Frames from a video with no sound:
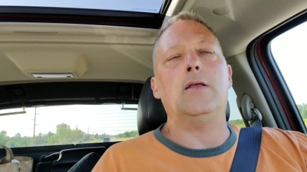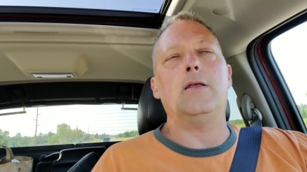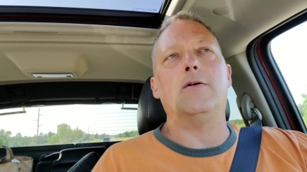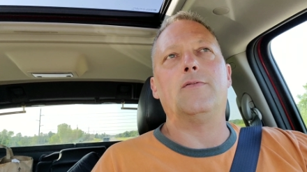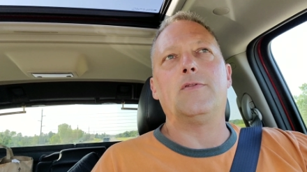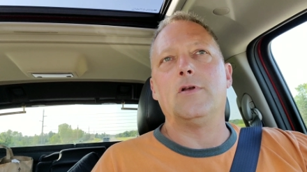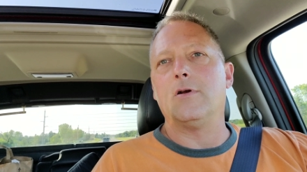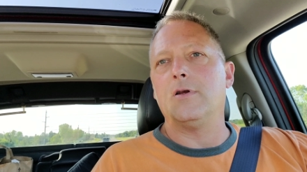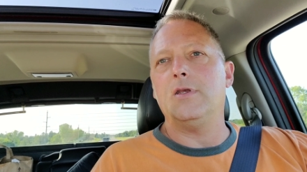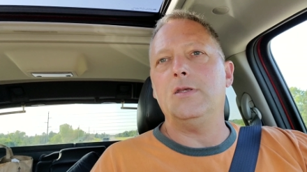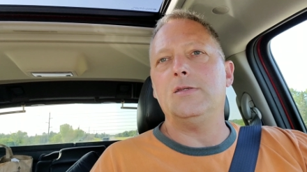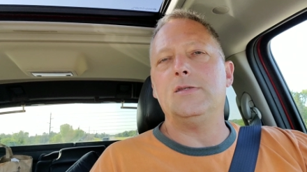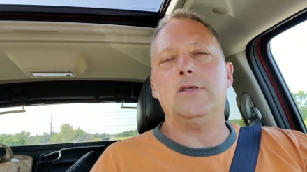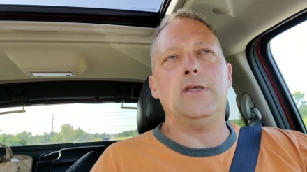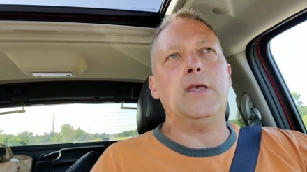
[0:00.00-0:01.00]
if they're
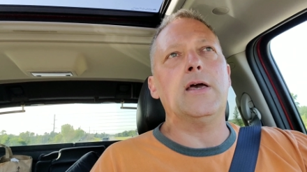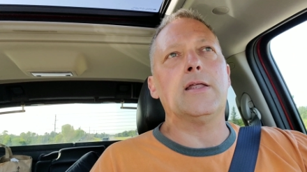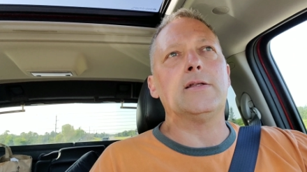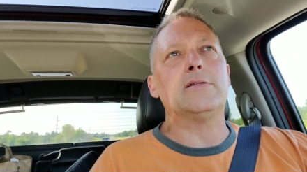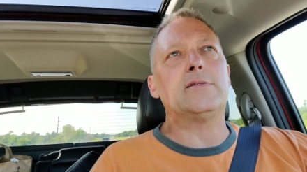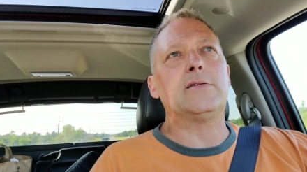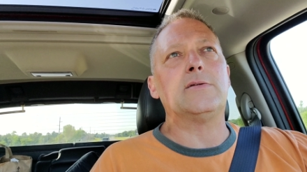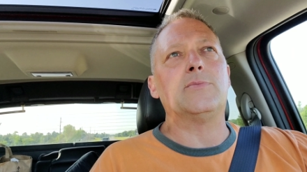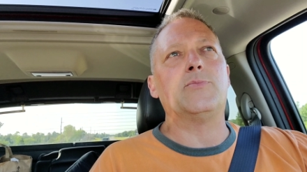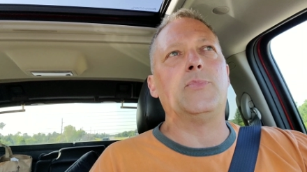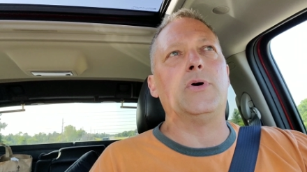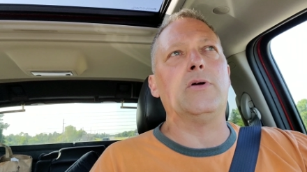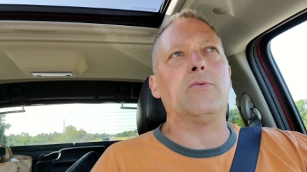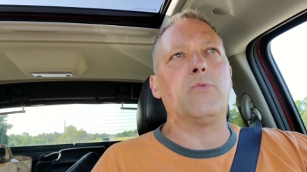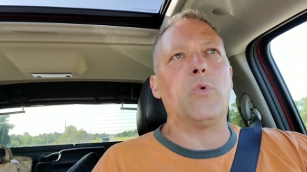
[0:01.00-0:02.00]
easy edits,
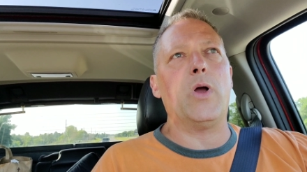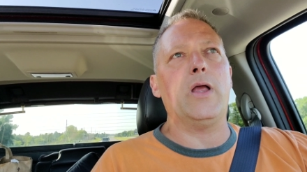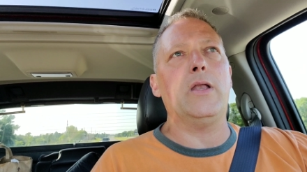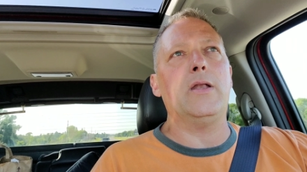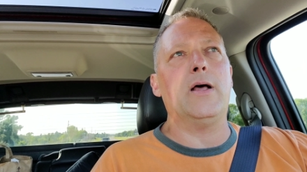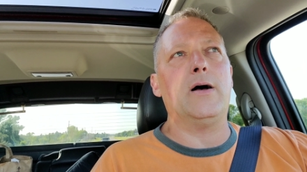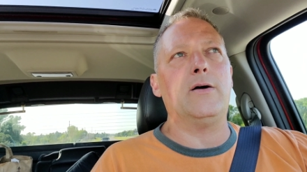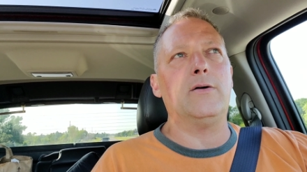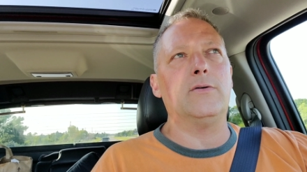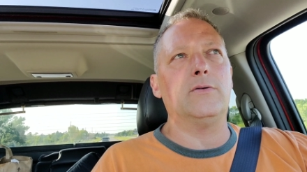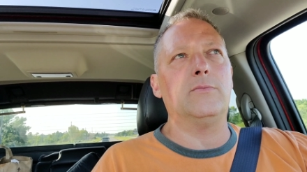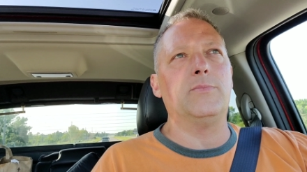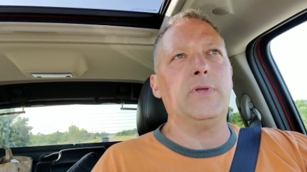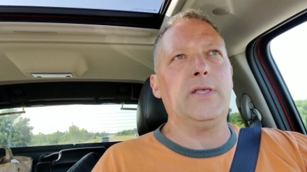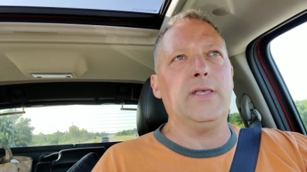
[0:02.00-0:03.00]
but right now,
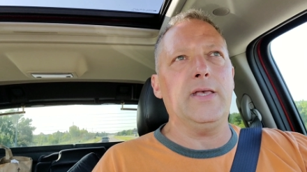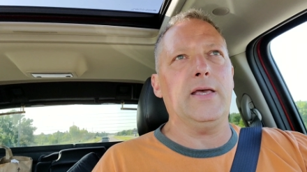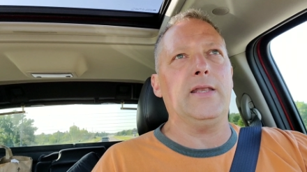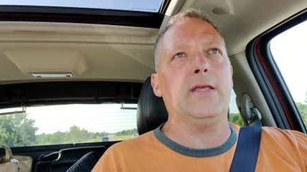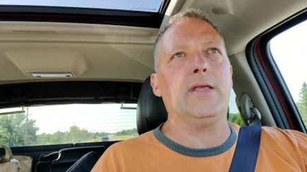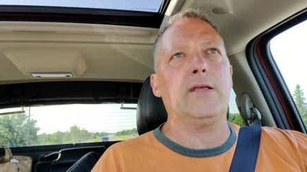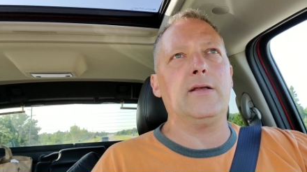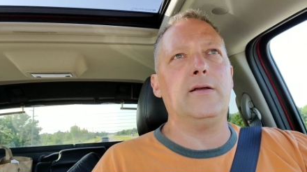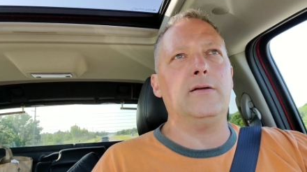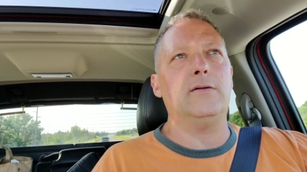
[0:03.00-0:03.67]
beginning,